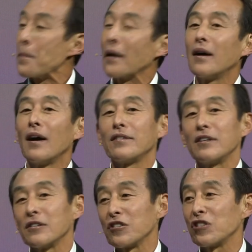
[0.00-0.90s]
because
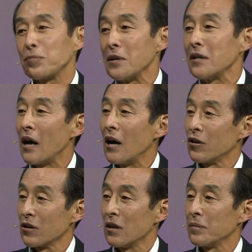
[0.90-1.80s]
it is spin
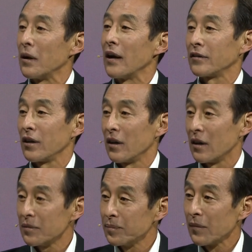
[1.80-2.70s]
out of ETH,
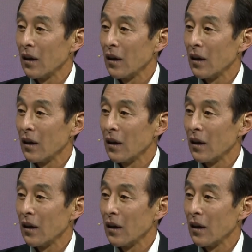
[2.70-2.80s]
uh,